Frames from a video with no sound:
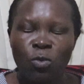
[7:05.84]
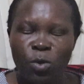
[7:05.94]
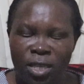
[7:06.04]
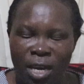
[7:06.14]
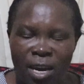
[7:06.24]

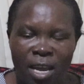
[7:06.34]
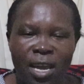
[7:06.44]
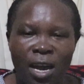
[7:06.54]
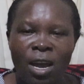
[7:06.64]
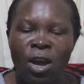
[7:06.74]
which are
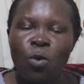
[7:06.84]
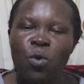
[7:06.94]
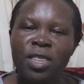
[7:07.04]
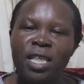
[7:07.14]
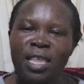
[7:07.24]
here
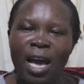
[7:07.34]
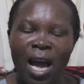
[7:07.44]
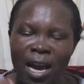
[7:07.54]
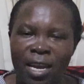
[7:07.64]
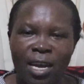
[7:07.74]
within the
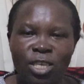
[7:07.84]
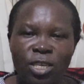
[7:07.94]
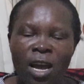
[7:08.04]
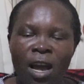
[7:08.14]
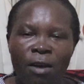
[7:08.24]

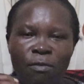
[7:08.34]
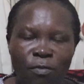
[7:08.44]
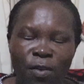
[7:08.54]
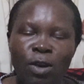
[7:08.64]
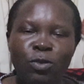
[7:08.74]
agriculture
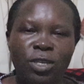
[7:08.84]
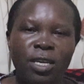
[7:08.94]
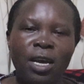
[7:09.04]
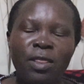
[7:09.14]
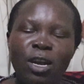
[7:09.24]
value
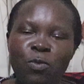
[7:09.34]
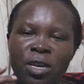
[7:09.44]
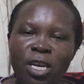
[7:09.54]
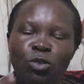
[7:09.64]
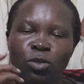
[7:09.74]
that we
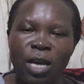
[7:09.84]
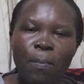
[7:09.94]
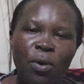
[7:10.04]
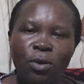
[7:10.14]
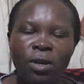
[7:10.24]
need to
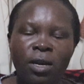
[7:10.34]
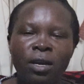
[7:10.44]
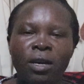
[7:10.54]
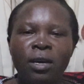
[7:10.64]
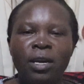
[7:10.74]
tap on
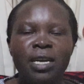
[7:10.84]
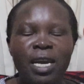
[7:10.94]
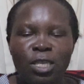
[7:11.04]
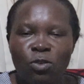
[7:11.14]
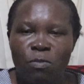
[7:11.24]
it
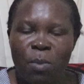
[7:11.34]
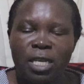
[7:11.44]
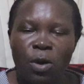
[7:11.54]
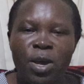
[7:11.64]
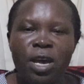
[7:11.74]
does not
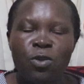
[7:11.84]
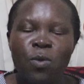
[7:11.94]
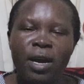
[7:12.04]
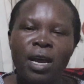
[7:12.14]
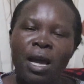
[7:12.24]
matter where you
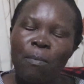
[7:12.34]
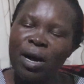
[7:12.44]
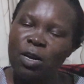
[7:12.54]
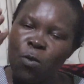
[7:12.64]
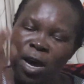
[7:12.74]
are.
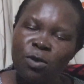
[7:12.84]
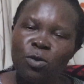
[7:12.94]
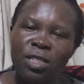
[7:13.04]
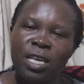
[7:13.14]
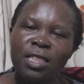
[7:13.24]
But one
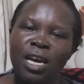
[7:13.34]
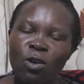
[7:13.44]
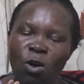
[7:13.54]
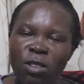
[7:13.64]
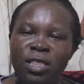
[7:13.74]
good thing that
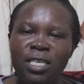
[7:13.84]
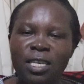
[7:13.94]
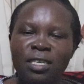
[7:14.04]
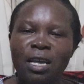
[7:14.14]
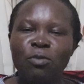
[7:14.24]
all these
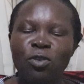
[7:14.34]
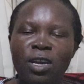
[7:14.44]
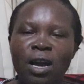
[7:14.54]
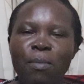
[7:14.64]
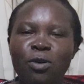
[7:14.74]
things I'm
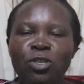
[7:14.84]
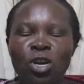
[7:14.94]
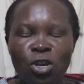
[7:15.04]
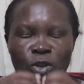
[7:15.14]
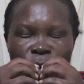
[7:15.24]
talking about,
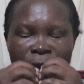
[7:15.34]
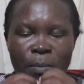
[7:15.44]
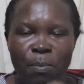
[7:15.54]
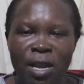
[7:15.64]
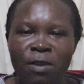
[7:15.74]
you can
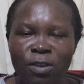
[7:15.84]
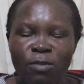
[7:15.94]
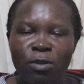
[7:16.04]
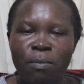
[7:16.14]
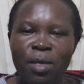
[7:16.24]
benefit
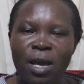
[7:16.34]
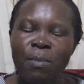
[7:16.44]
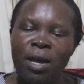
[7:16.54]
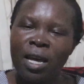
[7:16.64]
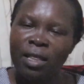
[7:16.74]
from them.
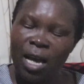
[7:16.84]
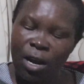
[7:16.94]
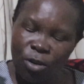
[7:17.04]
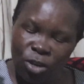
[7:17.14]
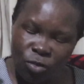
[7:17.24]
They
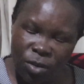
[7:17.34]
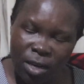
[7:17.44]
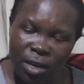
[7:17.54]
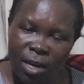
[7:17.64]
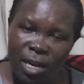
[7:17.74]
are going to
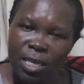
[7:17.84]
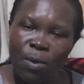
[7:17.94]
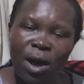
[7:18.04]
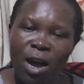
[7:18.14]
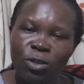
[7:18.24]
increase
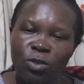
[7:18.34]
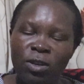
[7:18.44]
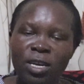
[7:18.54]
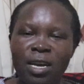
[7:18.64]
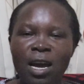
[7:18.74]
our
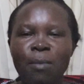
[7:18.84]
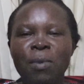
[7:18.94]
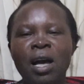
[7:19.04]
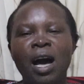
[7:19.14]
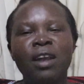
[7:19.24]
household income
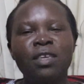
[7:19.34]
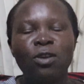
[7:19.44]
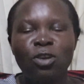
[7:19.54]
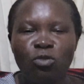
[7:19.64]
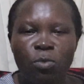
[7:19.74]
and they're
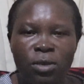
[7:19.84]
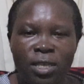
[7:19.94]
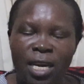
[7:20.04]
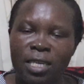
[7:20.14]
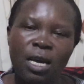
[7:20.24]
going to
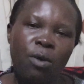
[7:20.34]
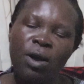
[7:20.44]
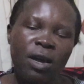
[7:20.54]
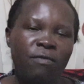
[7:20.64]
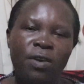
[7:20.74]
protect our
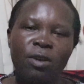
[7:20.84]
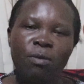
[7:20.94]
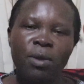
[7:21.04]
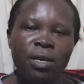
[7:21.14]
environment.